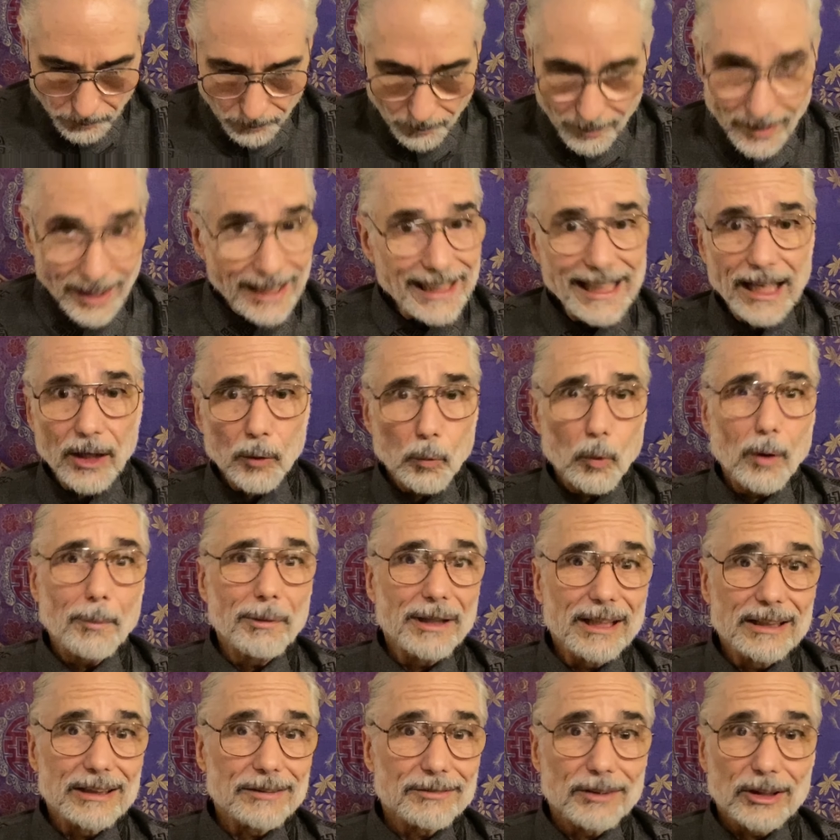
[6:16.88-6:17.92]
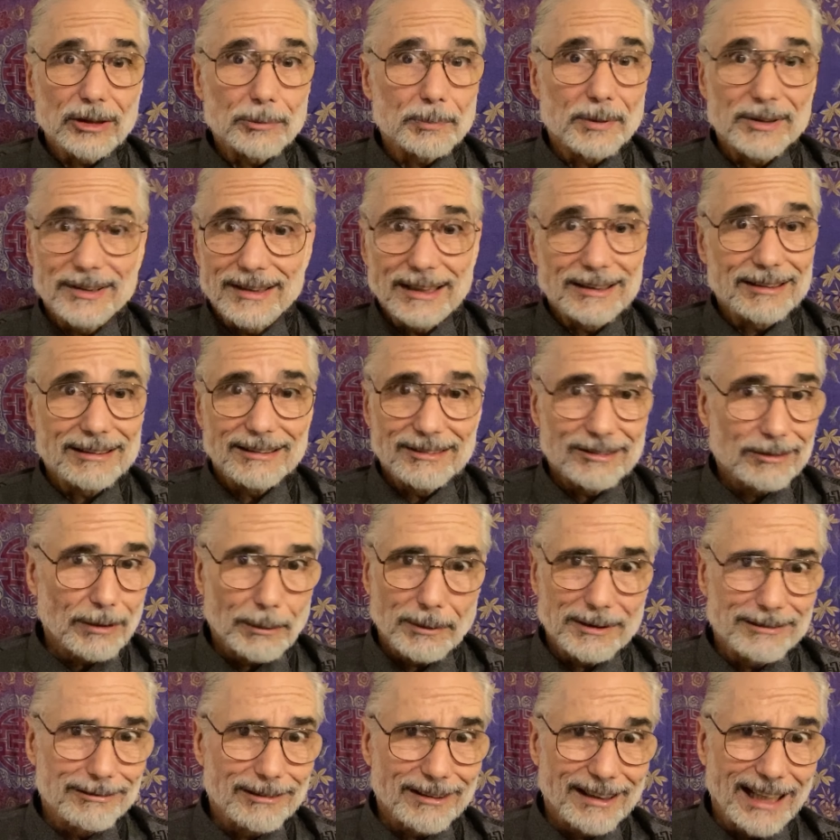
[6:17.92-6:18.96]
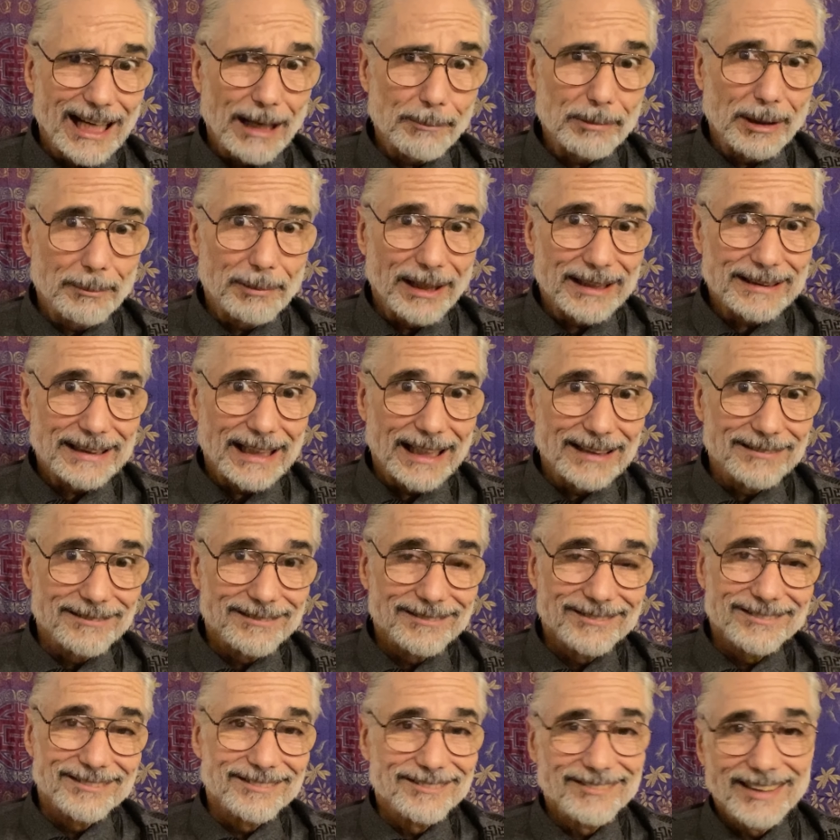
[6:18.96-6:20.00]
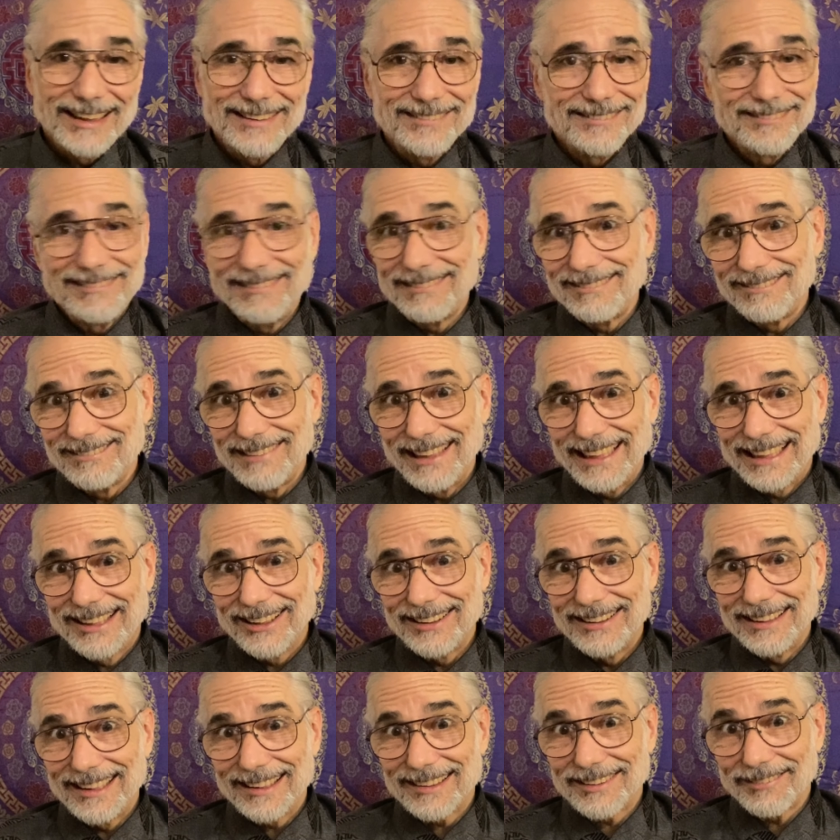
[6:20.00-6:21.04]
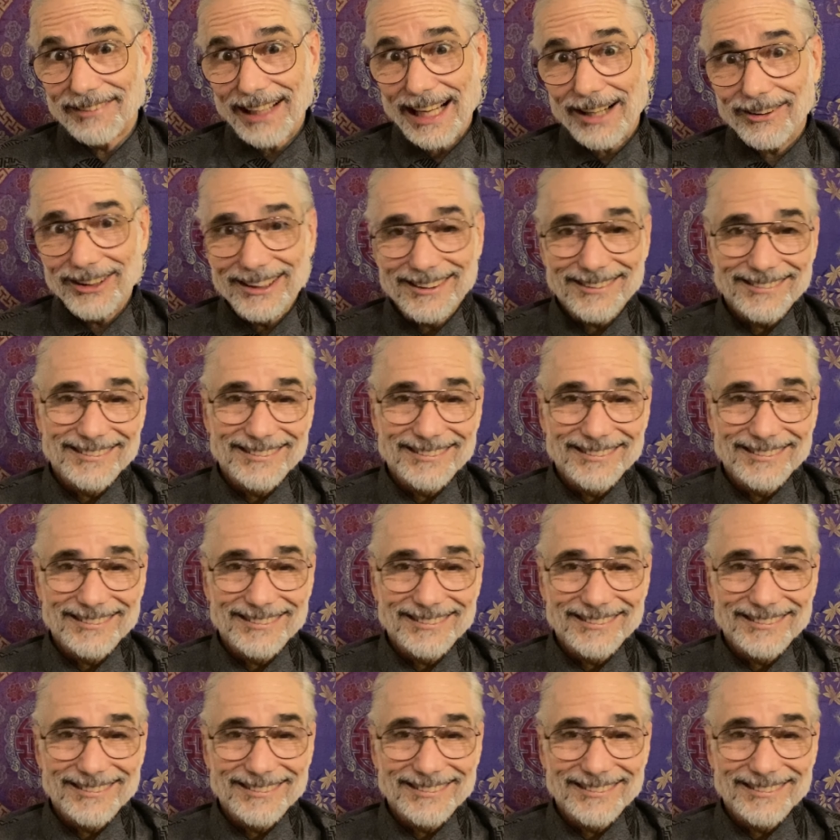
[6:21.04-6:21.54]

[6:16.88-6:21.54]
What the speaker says: He had a woman in the first position, so he wasn't real happy about that. But he couldn't disavow it.